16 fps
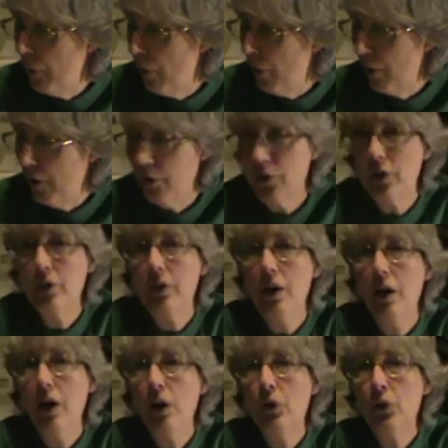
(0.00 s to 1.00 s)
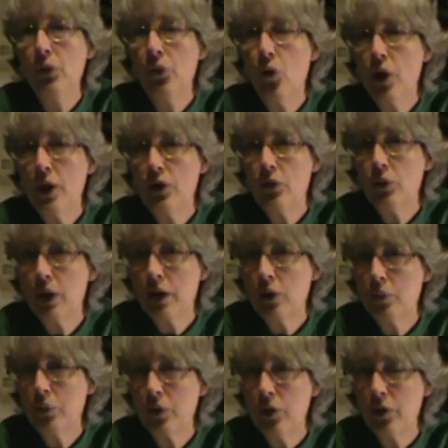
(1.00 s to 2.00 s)
part of the 4-H
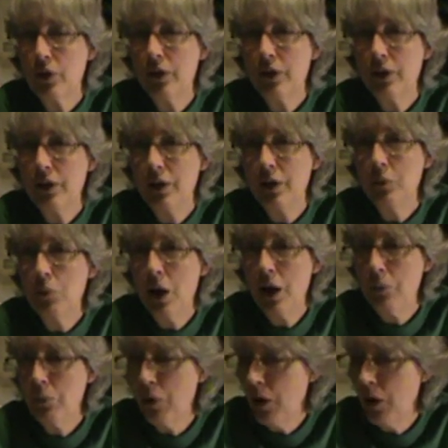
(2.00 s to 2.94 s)
record book, in my